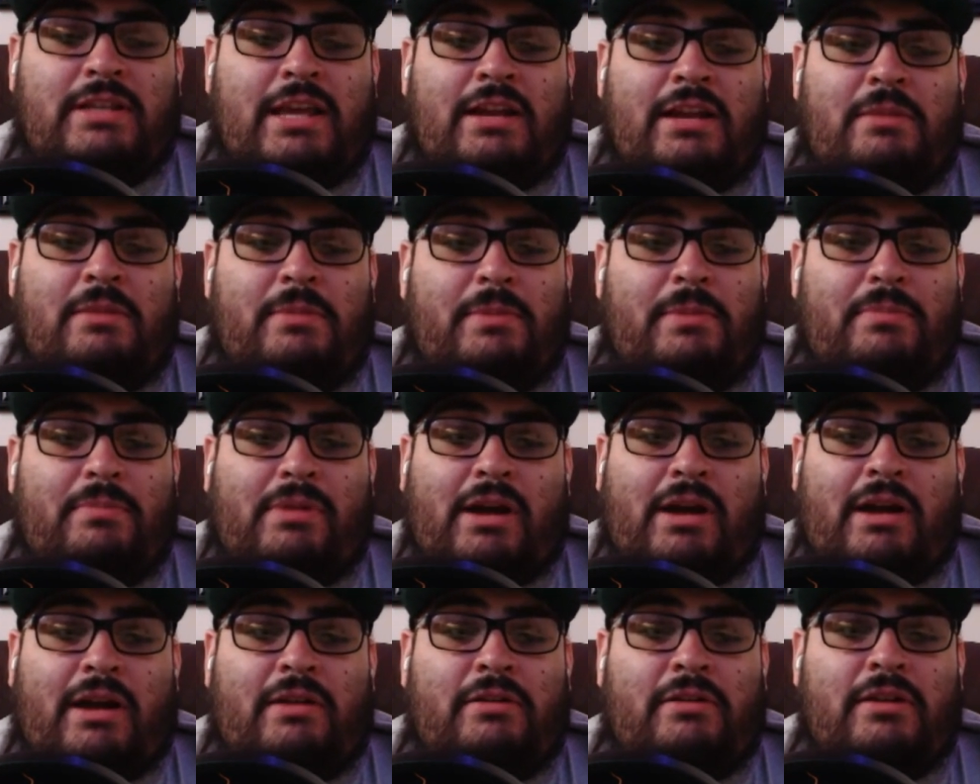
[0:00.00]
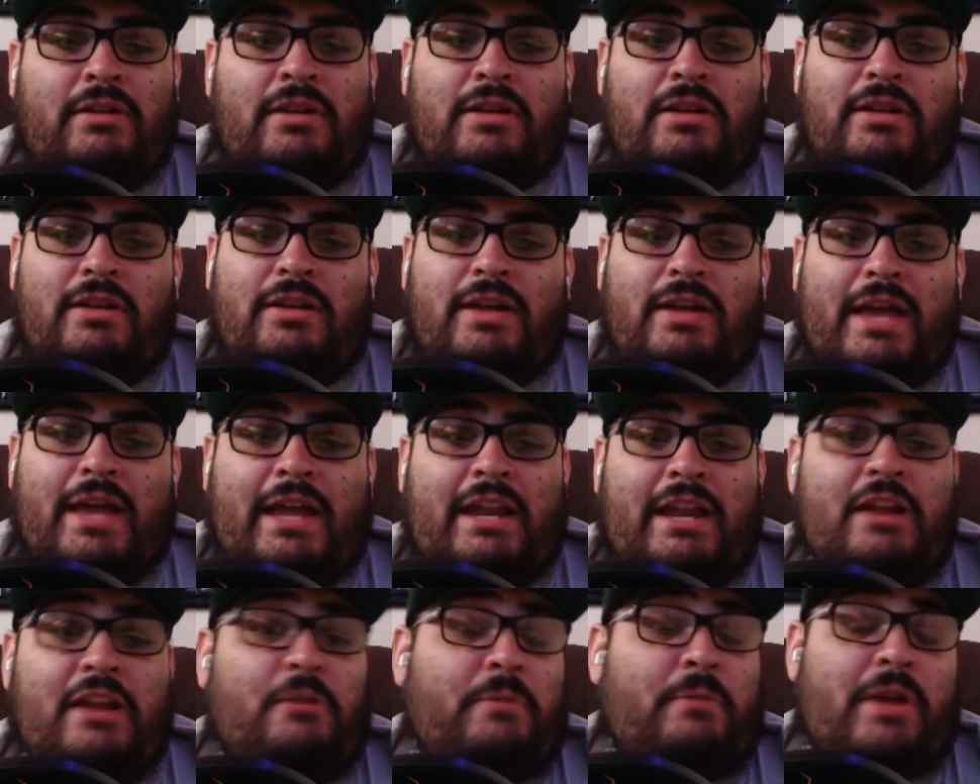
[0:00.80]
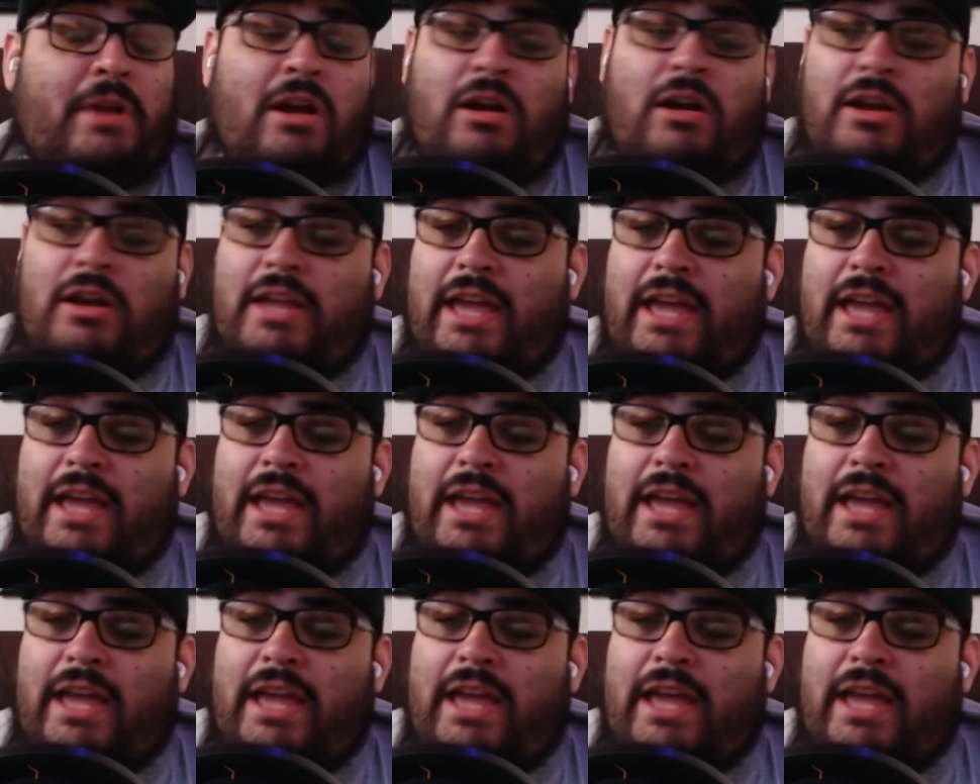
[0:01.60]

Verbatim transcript: Tatum and Brown, and here we are